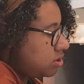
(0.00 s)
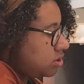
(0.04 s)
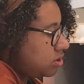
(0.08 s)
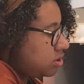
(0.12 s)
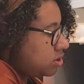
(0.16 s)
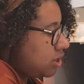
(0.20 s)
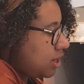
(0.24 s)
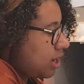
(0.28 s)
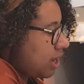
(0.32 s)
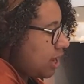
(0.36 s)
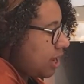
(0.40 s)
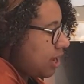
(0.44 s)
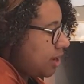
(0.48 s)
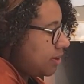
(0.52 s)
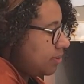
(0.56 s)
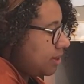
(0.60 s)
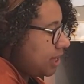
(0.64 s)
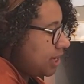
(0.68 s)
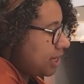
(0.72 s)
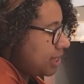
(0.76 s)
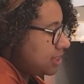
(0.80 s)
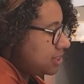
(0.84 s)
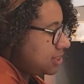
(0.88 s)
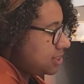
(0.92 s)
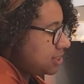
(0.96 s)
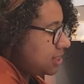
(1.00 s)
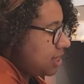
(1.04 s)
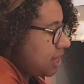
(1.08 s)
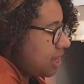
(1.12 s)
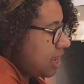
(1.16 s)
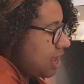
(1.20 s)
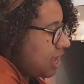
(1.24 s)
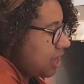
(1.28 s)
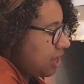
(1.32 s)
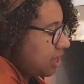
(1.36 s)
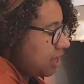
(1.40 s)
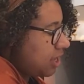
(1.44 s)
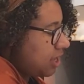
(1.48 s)
down like a
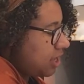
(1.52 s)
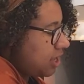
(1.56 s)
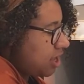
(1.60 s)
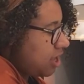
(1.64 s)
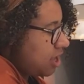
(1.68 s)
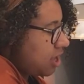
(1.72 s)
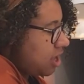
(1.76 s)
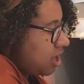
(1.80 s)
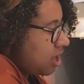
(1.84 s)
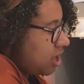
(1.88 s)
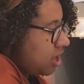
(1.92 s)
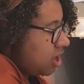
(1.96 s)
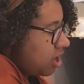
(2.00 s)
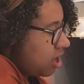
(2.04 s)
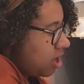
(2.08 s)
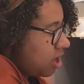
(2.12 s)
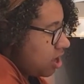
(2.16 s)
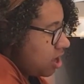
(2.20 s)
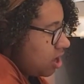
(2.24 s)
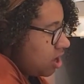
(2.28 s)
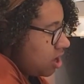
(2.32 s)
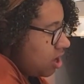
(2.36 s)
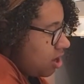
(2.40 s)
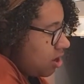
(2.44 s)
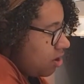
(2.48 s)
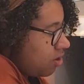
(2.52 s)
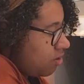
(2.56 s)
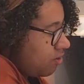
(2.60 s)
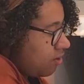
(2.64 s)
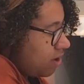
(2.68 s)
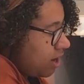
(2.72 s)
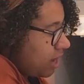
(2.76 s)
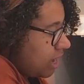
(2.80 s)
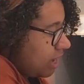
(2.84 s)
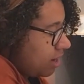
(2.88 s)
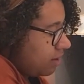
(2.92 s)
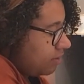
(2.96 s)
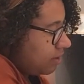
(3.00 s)
snake,
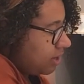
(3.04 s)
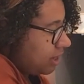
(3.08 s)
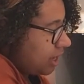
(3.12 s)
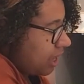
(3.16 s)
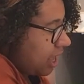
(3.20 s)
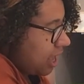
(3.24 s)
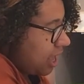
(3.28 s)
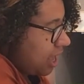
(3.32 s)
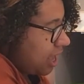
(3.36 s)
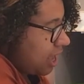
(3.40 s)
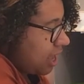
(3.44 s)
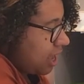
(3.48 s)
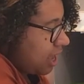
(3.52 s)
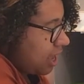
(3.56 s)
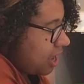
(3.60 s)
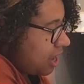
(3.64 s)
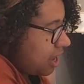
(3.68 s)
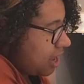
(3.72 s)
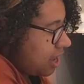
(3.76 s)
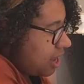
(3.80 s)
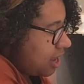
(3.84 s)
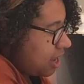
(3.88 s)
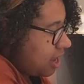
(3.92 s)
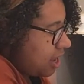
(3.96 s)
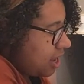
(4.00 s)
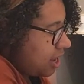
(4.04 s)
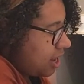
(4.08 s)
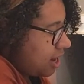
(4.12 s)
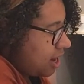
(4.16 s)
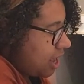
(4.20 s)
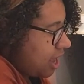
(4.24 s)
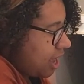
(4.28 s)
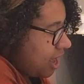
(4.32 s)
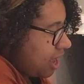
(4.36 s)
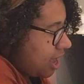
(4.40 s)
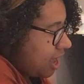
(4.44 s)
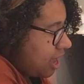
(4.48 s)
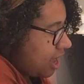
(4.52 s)
around again,
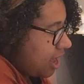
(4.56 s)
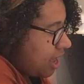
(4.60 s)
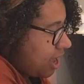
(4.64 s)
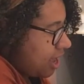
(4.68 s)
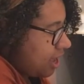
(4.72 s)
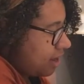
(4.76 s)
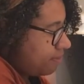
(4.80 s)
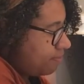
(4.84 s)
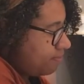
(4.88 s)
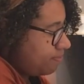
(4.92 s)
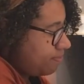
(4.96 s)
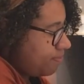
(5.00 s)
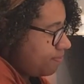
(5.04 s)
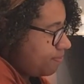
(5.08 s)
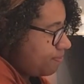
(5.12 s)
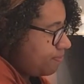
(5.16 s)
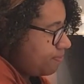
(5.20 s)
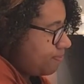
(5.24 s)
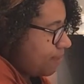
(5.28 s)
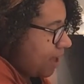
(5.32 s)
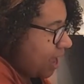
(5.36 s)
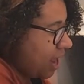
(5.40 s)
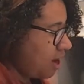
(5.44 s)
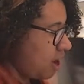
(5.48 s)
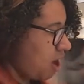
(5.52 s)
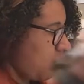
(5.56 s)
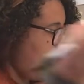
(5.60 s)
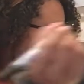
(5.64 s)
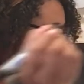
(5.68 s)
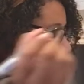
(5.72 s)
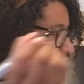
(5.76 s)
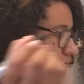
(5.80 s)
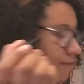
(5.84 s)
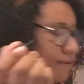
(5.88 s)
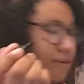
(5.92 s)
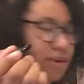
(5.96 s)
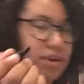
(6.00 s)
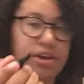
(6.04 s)
and pen
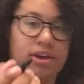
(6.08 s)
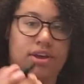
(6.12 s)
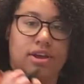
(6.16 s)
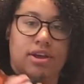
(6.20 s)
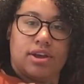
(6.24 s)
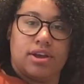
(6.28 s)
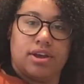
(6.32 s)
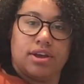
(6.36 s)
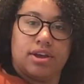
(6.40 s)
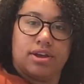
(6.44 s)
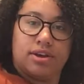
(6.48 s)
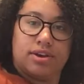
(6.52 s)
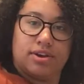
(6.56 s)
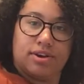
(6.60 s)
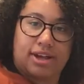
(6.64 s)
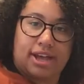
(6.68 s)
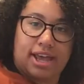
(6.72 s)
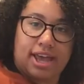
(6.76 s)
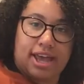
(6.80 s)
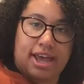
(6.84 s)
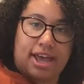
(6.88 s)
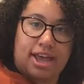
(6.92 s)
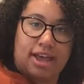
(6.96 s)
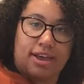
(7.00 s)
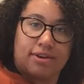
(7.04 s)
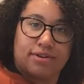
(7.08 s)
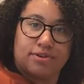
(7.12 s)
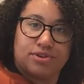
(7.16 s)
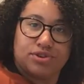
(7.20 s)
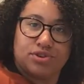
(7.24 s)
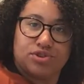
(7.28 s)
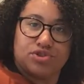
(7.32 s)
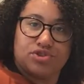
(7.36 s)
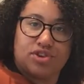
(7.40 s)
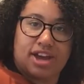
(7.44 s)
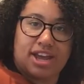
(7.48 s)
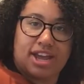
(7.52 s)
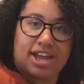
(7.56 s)
off, okay?
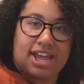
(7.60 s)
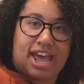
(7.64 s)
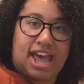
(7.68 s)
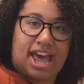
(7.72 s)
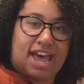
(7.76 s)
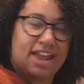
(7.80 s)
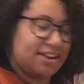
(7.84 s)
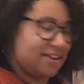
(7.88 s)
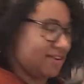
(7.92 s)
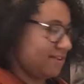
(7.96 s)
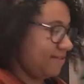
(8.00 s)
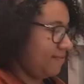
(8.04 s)
Should we try again?